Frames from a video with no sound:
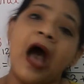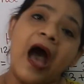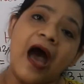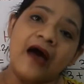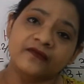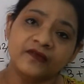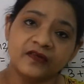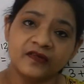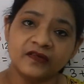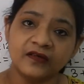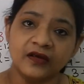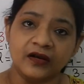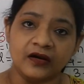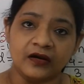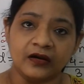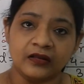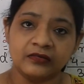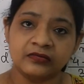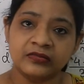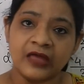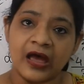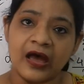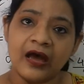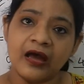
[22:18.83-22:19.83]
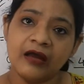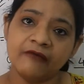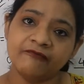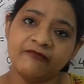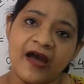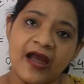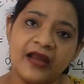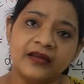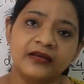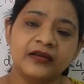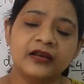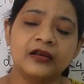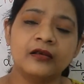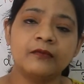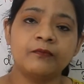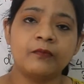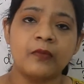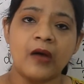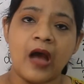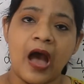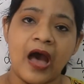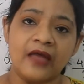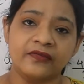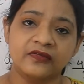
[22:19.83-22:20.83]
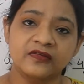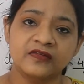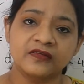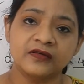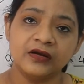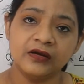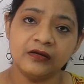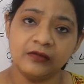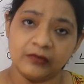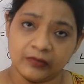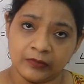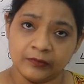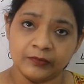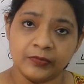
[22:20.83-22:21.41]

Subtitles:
answer, the final answer,